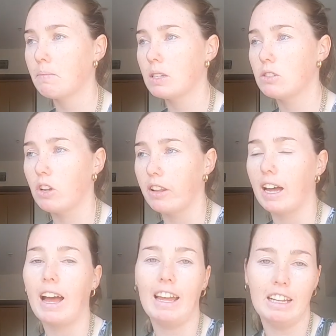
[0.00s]
So
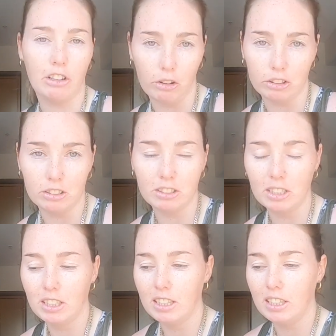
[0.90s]
that $80
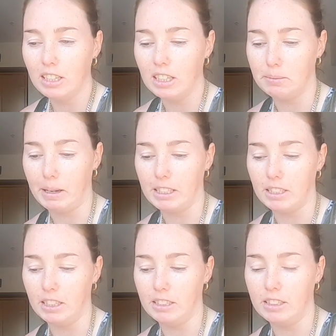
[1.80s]
is
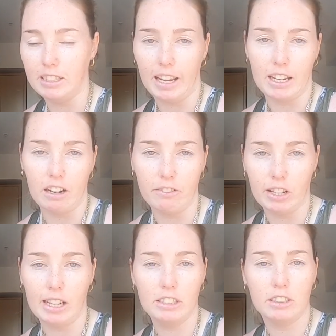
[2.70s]
basically to take care of your
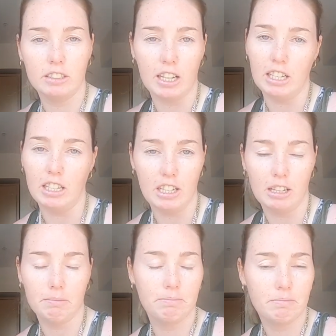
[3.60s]
lunch and your dinner,
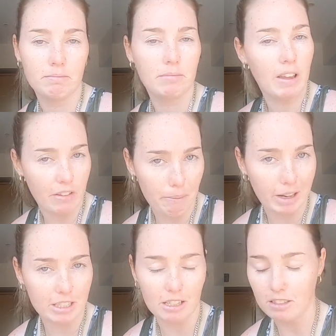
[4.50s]
if that
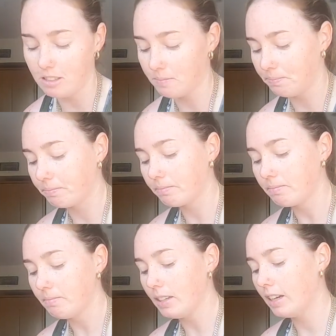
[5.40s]
makes sense.
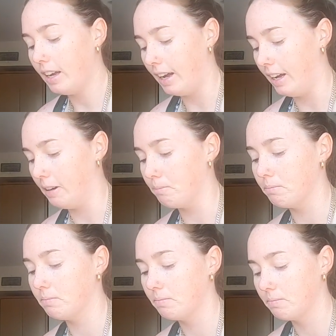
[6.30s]

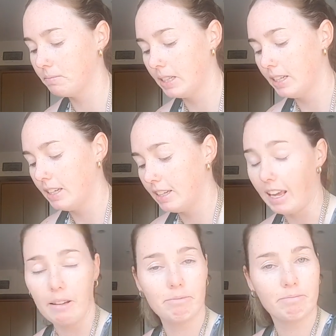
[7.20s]
Yeah.